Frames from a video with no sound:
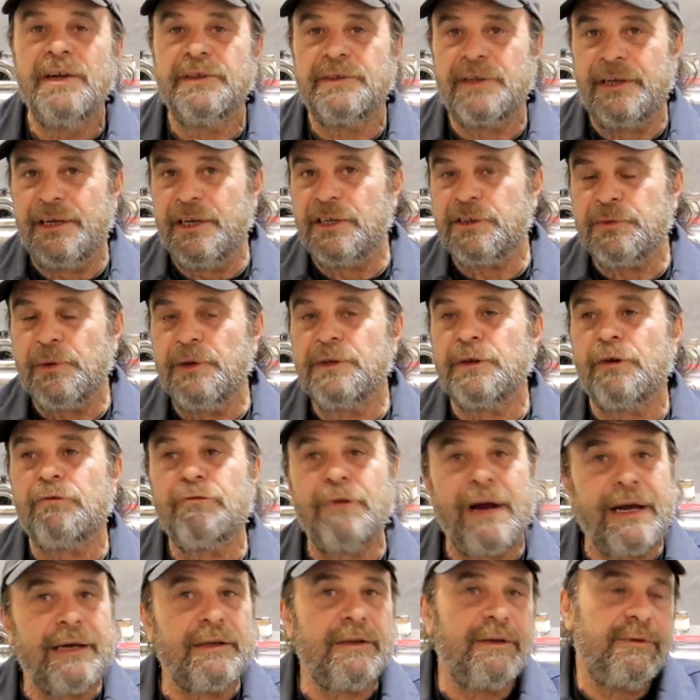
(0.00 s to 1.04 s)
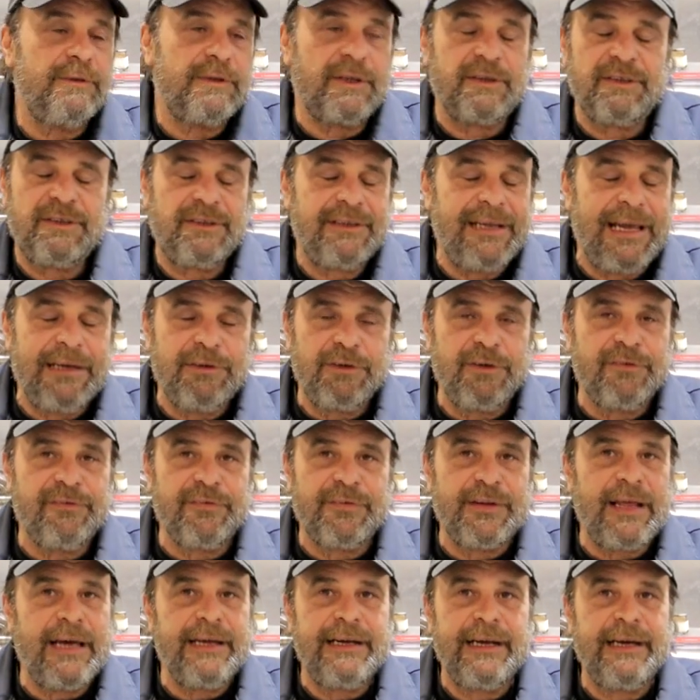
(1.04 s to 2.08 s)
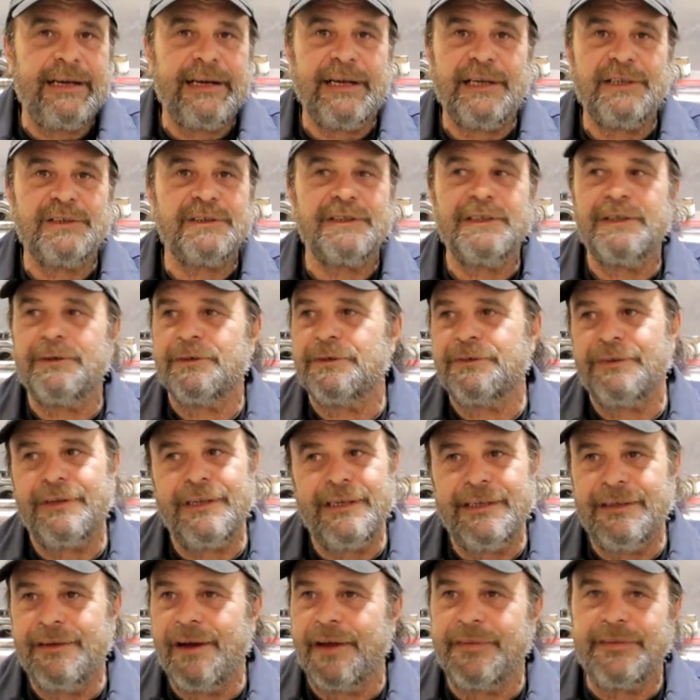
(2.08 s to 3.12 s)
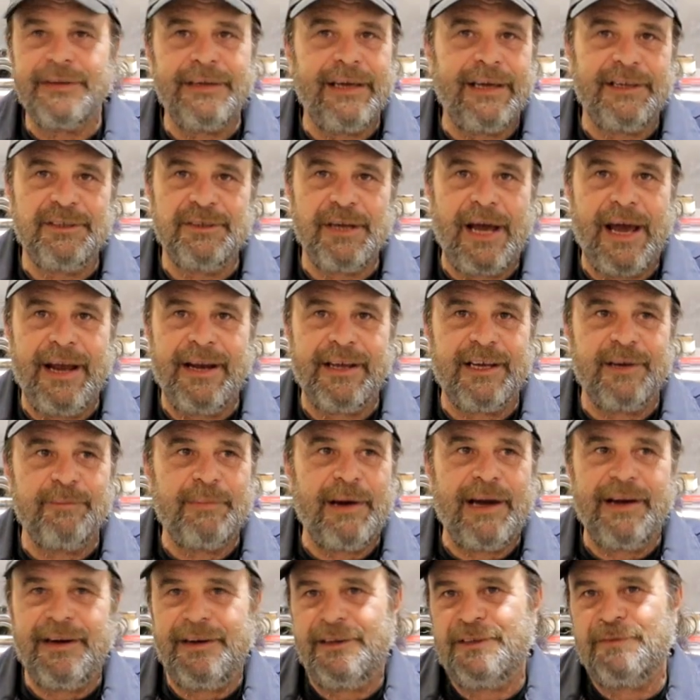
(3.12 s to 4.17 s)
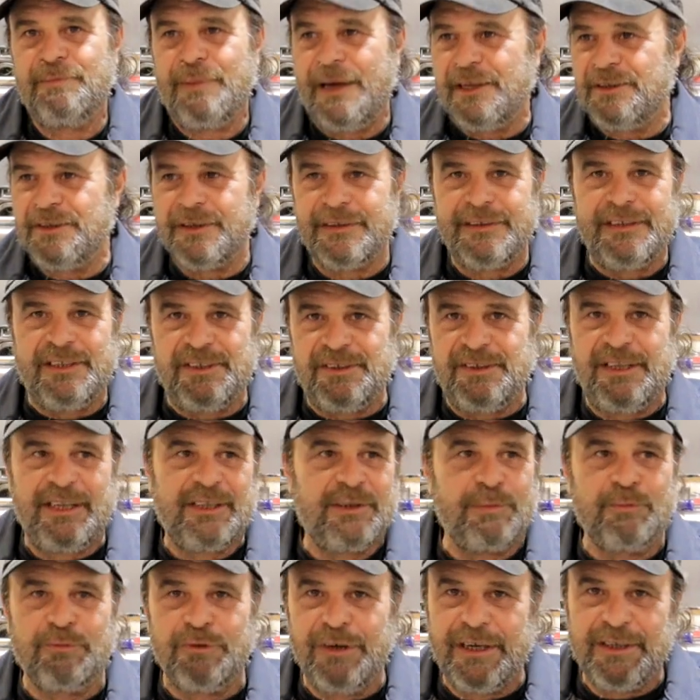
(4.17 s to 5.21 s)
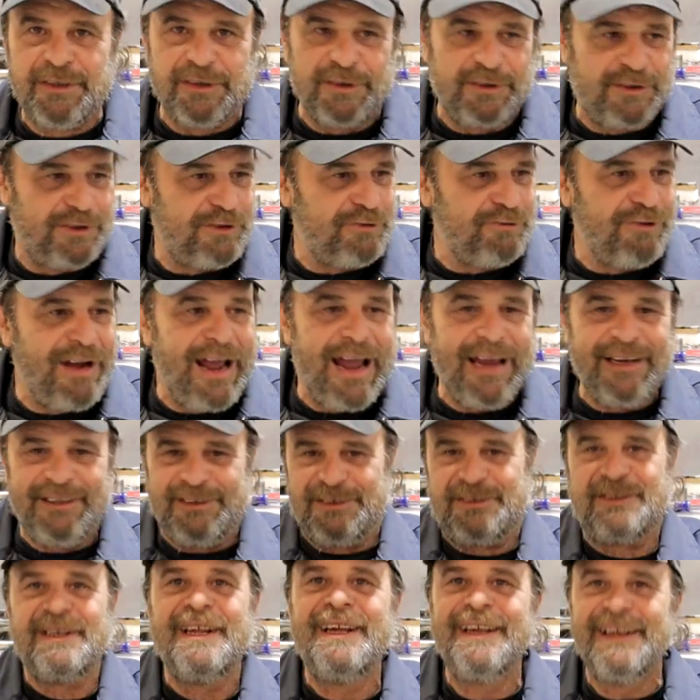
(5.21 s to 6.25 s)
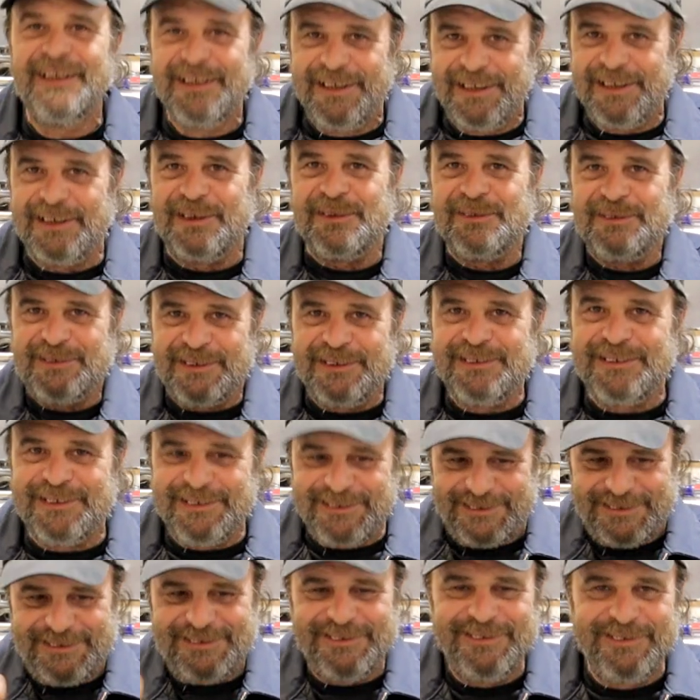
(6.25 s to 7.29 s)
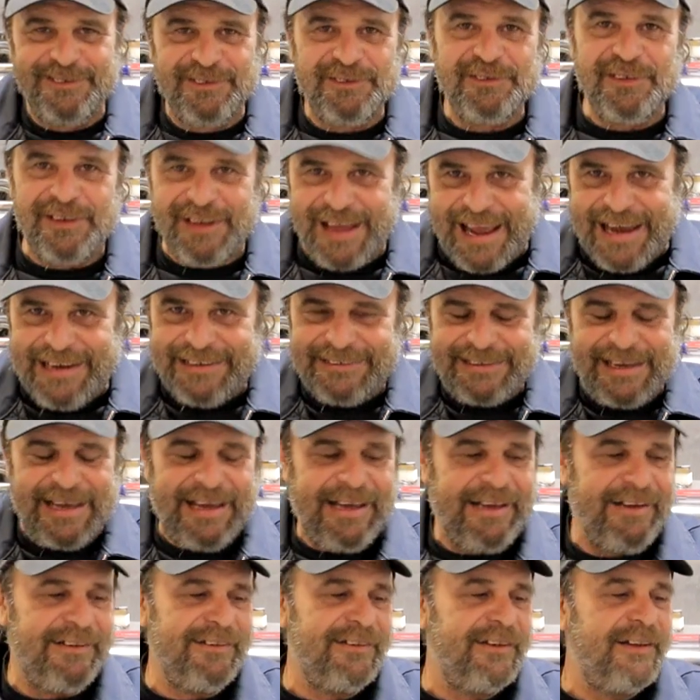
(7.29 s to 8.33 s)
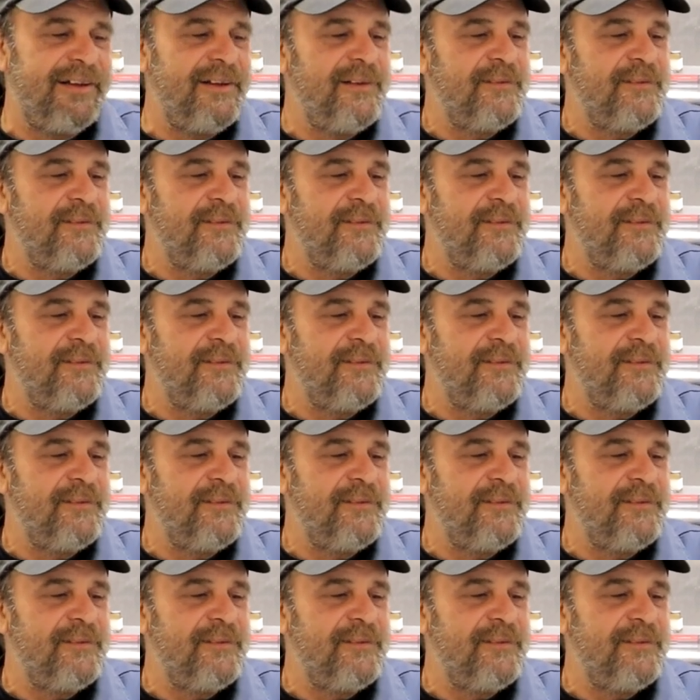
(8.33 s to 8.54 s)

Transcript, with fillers: So this was a standard flathead engine. There was really nothing exotic about it. It's basically 6 Briggs and Strattons, you know, end to end.